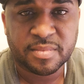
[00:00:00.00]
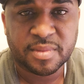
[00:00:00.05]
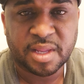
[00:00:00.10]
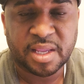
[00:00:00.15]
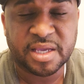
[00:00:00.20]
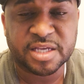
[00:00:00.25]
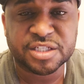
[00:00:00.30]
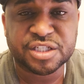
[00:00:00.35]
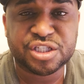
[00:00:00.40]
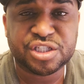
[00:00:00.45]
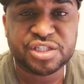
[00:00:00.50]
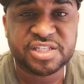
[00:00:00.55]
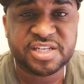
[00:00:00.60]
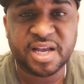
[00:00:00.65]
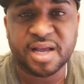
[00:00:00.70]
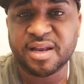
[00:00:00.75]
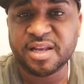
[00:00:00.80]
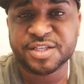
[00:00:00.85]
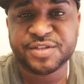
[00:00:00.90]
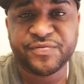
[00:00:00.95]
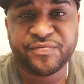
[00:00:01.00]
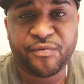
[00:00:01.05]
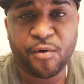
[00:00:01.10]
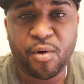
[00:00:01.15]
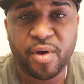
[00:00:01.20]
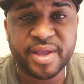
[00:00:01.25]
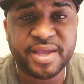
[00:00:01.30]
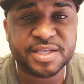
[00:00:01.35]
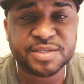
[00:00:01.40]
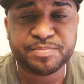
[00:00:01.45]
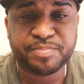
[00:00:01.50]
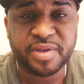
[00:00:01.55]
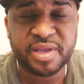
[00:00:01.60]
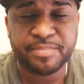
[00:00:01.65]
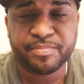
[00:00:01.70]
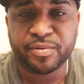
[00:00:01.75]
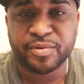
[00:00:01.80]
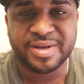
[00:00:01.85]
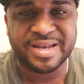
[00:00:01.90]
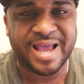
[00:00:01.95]
He is jealous for his
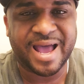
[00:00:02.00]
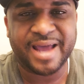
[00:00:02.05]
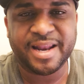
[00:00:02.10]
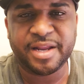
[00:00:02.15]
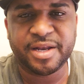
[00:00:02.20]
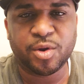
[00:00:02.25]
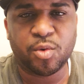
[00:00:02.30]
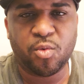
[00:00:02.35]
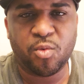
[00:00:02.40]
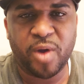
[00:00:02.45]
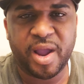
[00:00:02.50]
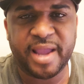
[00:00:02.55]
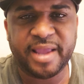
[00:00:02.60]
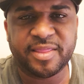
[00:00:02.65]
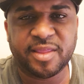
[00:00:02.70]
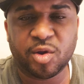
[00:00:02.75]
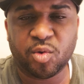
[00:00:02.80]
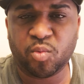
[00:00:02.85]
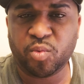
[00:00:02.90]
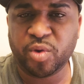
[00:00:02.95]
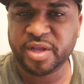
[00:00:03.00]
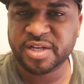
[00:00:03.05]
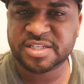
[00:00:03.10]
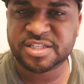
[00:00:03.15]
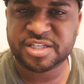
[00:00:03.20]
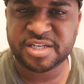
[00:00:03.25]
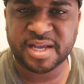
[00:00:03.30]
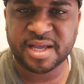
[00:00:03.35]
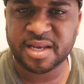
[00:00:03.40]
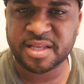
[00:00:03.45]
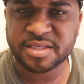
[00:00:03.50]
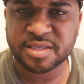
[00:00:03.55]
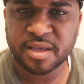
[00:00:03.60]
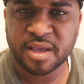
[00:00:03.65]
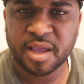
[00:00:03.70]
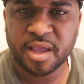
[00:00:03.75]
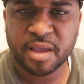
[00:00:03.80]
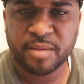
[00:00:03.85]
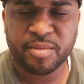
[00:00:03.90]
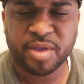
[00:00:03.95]
people, not in a way that we're jealous
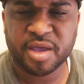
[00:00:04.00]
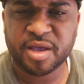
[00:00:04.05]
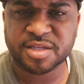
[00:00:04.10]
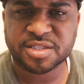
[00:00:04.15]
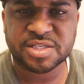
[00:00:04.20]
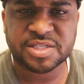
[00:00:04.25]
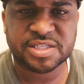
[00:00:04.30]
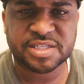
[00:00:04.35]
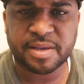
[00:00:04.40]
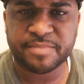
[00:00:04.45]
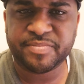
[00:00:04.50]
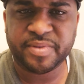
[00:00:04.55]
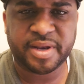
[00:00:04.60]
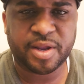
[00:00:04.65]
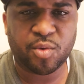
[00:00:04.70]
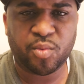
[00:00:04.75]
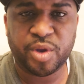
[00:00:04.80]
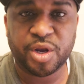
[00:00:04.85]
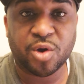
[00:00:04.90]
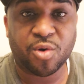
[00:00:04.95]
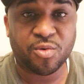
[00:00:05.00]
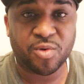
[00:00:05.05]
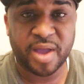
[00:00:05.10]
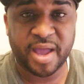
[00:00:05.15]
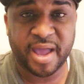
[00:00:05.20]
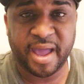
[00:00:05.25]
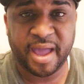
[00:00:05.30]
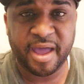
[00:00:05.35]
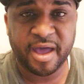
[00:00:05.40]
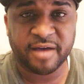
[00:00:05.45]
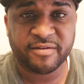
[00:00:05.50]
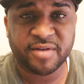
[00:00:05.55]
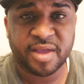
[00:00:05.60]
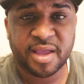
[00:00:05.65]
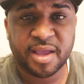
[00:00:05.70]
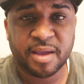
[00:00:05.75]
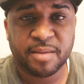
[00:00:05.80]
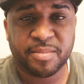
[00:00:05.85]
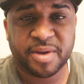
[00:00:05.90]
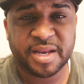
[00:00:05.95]
because of something that we don't have,
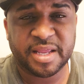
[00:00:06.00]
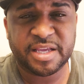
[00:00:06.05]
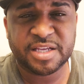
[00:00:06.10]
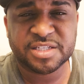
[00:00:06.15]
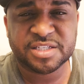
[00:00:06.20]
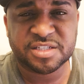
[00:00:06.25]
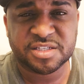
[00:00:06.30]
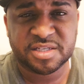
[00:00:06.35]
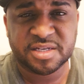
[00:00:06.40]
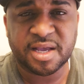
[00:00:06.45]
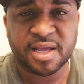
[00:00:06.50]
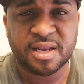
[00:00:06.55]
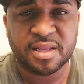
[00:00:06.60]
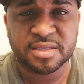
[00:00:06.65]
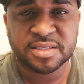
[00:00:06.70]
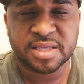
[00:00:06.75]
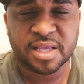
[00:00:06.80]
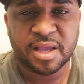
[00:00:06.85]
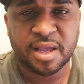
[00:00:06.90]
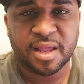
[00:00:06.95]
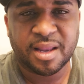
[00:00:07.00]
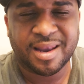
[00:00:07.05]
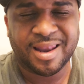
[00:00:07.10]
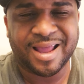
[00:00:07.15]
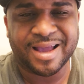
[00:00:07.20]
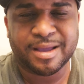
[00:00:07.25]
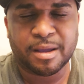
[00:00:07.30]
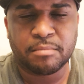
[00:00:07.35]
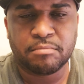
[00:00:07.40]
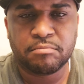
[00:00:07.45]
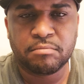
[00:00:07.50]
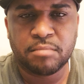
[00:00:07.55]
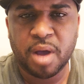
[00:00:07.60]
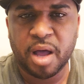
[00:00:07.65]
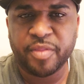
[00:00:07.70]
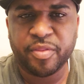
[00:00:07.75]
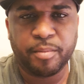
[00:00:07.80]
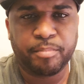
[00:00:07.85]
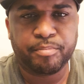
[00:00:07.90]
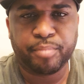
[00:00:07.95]
but he's jealous like a
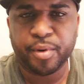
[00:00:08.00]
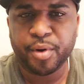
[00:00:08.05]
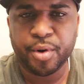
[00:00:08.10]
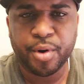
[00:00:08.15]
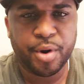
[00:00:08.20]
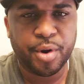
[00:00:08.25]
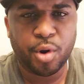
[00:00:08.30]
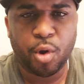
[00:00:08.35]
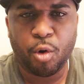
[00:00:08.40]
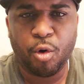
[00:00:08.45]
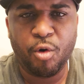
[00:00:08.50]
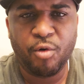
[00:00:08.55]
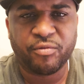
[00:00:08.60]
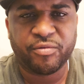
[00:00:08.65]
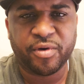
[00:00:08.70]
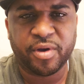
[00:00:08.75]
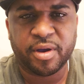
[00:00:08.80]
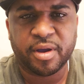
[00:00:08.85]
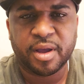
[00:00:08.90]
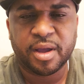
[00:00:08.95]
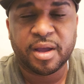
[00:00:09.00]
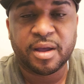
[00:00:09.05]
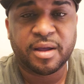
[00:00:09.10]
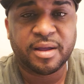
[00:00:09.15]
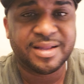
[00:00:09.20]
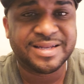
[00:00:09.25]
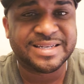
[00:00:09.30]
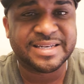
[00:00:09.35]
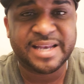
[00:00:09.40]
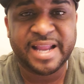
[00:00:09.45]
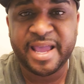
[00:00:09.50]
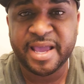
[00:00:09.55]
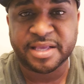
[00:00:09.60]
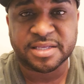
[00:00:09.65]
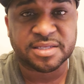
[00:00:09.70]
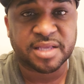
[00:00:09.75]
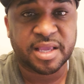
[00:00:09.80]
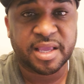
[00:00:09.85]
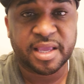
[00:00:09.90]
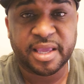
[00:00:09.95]
mother bird over her
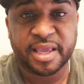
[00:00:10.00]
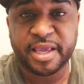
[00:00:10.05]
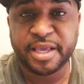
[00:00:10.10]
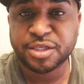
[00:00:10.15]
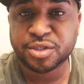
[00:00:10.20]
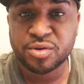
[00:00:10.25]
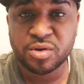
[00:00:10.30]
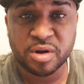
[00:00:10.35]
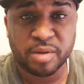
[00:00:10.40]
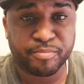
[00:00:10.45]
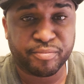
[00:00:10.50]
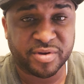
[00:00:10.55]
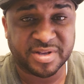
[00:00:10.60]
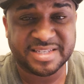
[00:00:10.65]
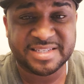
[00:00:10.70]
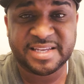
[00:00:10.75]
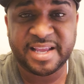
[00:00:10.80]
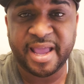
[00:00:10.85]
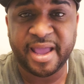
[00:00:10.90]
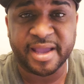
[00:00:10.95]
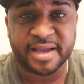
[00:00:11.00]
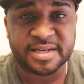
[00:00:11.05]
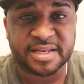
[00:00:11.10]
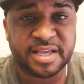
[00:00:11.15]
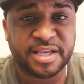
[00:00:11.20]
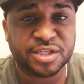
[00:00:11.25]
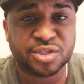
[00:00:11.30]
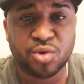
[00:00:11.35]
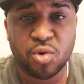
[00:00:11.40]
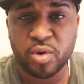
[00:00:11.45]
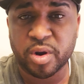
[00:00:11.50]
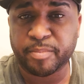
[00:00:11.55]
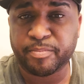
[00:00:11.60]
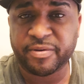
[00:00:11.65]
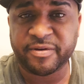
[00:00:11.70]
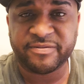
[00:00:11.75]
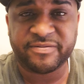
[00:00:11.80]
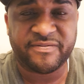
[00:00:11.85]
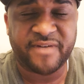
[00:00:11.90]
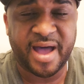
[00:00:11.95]
nest. He's going to protect. He's going to
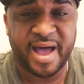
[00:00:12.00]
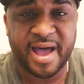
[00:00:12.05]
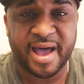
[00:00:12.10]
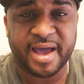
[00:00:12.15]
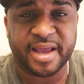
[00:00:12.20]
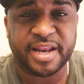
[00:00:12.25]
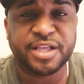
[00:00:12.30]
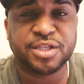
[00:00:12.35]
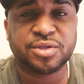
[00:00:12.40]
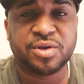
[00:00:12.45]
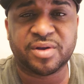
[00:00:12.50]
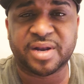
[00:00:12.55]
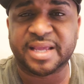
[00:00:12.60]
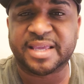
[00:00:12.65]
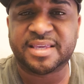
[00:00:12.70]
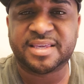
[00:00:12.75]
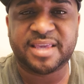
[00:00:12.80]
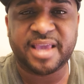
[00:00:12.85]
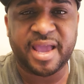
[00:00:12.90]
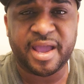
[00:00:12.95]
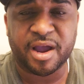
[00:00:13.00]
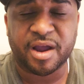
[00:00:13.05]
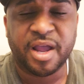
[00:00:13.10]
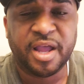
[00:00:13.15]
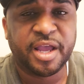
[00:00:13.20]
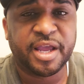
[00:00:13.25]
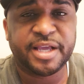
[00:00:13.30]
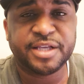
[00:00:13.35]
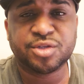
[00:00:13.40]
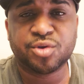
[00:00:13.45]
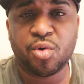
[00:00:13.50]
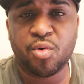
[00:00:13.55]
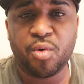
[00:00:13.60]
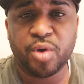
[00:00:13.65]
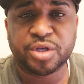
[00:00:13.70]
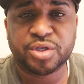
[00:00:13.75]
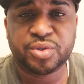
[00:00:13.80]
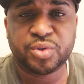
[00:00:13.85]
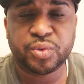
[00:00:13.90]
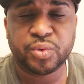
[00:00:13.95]
provide. He's going to care. He's
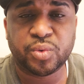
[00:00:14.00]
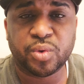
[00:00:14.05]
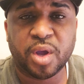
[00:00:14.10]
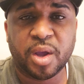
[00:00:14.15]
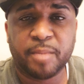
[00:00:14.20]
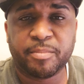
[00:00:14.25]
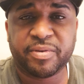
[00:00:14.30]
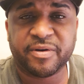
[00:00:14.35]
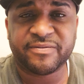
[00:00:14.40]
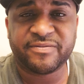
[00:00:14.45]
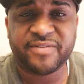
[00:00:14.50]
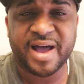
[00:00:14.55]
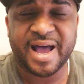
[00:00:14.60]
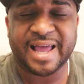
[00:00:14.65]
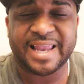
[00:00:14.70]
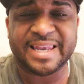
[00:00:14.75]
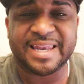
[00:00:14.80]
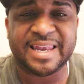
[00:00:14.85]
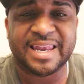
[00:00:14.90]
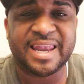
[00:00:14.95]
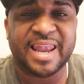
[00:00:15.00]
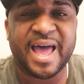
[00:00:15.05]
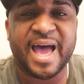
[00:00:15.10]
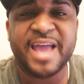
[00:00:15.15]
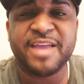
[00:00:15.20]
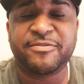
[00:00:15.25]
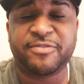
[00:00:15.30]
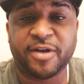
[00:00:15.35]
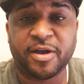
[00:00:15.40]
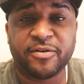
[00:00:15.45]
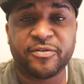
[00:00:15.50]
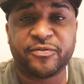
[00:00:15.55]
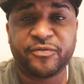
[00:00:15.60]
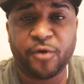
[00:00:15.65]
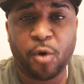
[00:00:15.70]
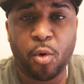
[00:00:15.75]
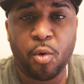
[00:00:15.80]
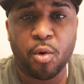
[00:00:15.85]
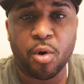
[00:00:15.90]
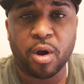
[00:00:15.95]
going to provide life
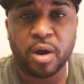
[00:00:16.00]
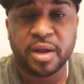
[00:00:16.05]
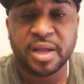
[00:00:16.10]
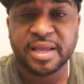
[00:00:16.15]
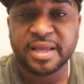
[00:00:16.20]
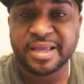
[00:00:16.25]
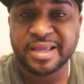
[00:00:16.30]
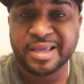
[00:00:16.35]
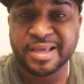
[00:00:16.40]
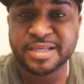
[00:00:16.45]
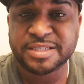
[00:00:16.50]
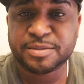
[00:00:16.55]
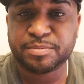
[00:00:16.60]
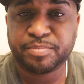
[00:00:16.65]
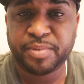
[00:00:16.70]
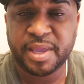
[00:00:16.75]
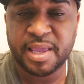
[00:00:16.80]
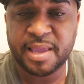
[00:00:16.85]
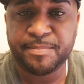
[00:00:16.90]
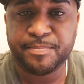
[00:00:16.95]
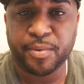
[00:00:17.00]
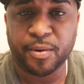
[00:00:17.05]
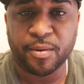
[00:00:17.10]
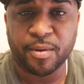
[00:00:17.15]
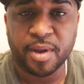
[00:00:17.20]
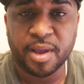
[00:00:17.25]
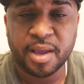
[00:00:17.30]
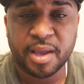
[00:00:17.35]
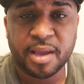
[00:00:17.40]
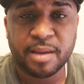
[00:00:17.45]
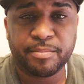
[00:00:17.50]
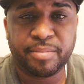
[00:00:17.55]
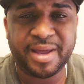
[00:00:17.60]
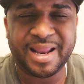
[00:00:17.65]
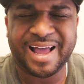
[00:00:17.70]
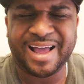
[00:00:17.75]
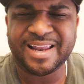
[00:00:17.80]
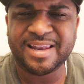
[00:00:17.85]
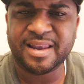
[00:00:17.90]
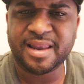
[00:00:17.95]
for his people.
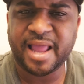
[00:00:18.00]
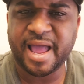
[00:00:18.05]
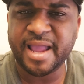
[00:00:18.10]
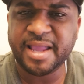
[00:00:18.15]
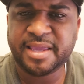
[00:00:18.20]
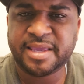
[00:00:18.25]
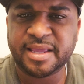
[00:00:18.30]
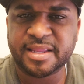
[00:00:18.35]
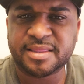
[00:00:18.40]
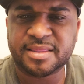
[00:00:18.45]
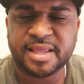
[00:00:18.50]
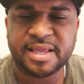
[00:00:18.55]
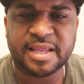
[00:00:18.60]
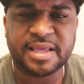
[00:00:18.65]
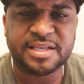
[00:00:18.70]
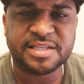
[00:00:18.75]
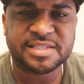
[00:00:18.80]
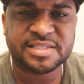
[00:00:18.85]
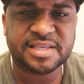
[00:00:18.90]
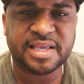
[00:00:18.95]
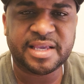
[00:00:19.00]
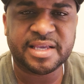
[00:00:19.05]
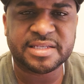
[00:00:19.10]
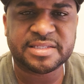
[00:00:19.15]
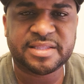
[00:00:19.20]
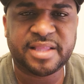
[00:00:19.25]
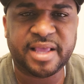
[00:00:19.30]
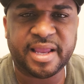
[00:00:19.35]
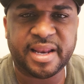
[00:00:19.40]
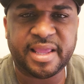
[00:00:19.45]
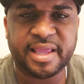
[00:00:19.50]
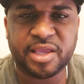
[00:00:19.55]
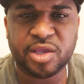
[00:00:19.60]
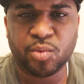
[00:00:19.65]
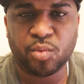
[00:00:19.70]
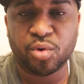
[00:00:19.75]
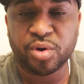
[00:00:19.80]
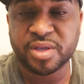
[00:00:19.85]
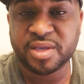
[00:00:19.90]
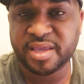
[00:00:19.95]
But I like it that he says that he
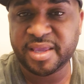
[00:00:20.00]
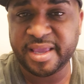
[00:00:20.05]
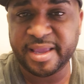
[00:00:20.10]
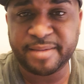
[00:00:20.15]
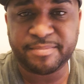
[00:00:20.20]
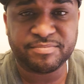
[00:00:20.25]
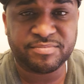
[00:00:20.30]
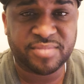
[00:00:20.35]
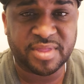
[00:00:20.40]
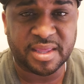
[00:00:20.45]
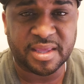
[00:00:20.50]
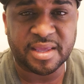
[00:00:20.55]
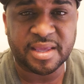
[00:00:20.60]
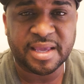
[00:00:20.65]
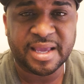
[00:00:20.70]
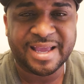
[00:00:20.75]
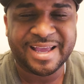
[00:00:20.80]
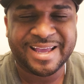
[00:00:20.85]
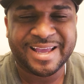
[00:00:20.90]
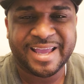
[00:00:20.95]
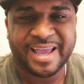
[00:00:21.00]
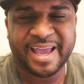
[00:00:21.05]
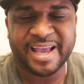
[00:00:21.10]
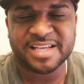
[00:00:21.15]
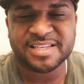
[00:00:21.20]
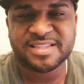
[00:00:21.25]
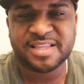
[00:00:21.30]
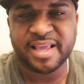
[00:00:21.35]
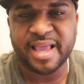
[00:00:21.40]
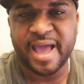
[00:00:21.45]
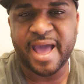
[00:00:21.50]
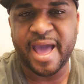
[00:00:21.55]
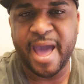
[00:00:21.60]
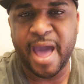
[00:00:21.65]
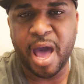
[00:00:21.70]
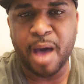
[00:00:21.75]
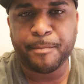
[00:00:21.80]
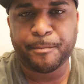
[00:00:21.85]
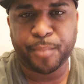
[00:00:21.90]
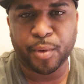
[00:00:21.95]
will keep thee as the
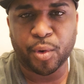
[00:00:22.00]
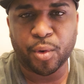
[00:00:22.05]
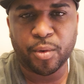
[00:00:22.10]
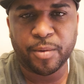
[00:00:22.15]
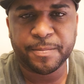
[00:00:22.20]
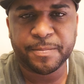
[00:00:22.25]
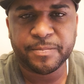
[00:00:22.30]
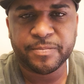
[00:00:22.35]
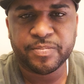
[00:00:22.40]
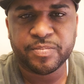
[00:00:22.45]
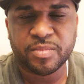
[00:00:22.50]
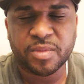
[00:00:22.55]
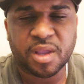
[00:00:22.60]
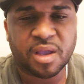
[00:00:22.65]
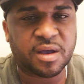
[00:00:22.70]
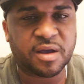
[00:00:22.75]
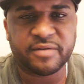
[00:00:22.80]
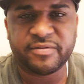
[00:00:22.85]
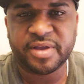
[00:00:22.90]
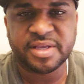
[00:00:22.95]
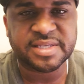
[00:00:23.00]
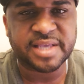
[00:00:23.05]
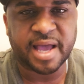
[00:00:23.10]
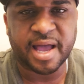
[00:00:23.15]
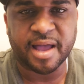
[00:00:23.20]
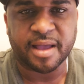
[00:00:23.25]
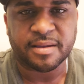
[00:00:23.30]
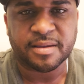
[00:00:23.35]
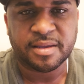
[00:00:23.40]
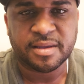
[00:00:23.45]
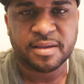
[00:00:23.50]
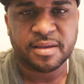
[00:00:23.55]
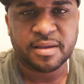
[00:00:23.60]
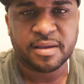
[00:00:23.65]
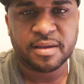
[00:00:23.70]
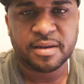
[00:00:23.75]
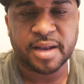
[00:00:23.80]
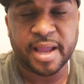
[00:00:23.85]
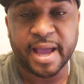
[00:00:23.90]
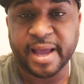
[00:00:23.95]
apple of his eye.
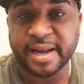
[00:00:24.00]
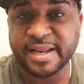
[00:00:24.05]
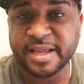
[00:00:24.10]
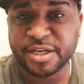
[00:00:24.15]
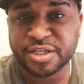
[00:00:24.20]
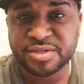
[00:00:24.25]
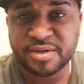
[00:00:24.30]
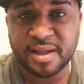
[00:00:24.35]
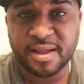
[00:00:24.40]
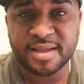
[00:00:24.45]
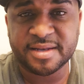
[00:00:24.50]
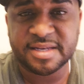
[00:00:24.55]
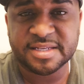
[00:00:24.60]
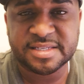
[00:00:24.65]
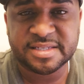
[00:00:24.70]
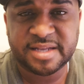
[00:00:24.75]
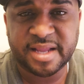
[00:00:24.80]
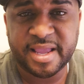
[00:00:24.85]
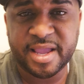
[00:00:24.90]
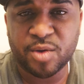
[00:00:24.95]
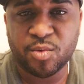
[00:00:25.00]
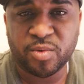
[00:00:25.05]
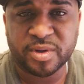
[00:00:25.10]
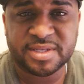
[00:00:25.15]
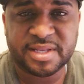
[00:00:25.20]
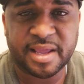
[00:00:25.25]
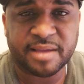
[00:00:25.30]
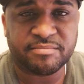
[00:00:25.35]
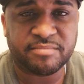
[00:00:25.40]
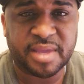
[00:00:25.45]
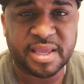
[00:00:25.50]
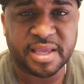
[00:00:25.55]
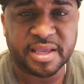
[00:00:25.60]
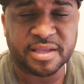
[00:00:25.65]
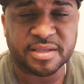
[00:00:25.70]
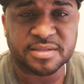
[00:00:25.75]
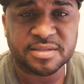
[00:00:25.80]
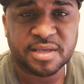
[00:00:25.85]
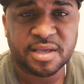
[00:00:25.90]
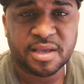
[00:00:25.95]
Now, I need you to understand what that
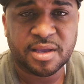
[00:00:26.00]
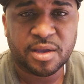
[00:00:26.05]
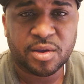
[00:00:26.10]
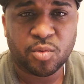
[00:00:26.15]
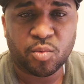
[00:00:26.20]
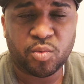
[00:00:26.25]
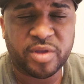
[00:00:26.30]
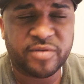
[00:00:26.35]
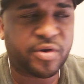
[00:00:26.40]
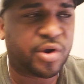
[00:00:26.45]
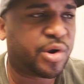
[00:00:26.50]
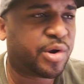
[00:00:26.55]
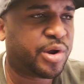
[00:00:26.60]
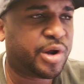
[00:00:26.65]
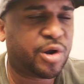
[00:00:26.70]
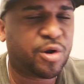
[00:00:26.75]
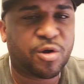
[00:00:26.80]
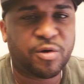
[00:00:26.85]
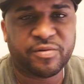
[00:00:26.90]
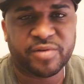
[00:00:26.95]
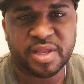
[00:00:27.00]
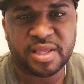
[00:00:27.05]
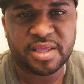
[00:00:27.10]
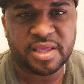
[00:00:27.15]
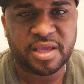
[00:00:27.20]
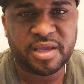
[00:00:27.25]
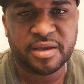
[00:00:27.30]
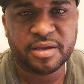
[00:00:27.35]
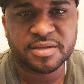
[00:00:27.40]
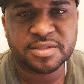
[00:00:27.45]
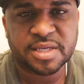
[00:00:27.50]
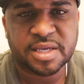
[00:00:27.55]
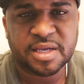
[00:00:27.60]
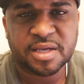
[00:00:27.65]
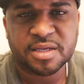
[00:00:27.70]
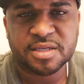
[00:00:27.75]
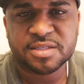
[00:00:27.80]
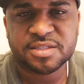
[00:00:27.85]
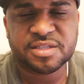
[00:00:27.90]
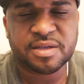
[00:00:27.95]
means. We've heard it over the years.
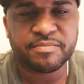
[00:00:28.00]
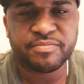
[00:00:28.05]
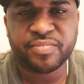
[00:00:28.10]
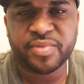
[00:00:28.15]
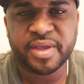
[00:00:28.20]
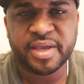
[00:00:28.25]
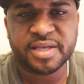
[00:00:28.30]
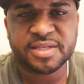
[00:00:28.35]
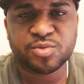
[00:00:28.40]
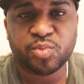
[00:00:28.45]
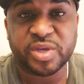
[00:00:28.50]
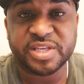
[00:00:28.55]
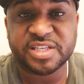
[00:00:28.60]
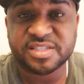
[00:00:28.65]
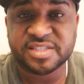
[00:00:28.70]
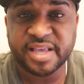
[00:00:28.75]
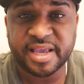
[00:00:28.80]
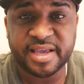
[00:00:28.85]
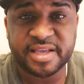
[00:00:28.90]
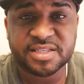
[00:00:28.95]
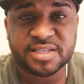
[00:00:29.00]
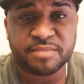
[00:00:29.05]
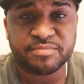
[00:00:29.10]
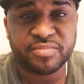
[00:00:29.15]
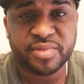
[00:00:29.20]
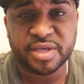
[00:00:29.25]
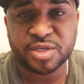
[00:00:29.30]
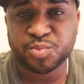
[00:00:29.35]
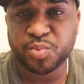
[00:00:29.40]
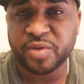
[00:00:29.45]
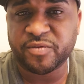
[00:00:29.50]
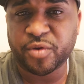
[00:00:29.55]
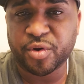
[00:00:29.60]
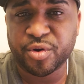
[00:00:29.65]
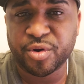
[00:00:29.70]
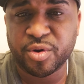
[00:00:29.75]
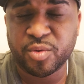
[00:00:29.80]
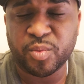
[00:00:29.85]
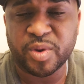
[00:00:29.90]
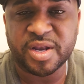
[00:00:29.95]
Some things we say, some things we've
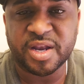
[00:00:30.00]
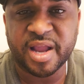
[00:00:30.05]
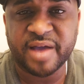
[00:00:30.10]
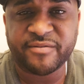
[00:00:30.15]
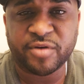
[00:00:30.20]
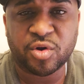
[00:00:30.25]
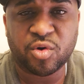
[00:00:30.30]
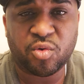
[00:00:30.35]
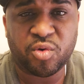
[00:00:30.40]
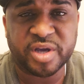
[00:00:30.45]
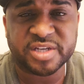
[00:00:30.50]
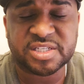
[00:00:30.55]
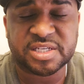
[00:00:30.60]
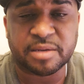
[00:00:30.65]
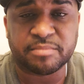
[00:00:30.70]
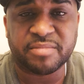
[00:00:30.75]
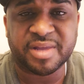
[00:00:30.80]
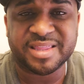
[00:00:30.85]
heard, we never question.